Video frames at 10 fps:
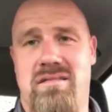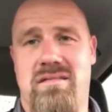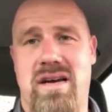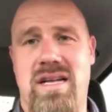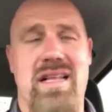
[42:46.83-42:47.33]

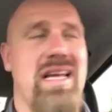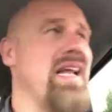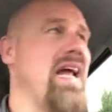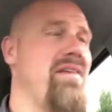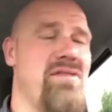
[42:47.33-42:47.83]
right? they
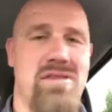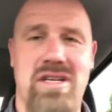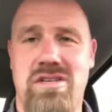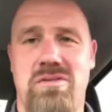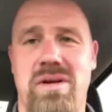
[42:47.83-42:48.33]
can have their
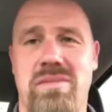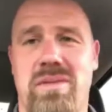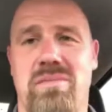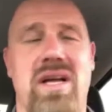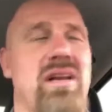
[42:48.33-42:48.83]
disagreement,
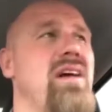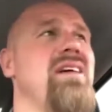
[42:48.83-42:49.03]
but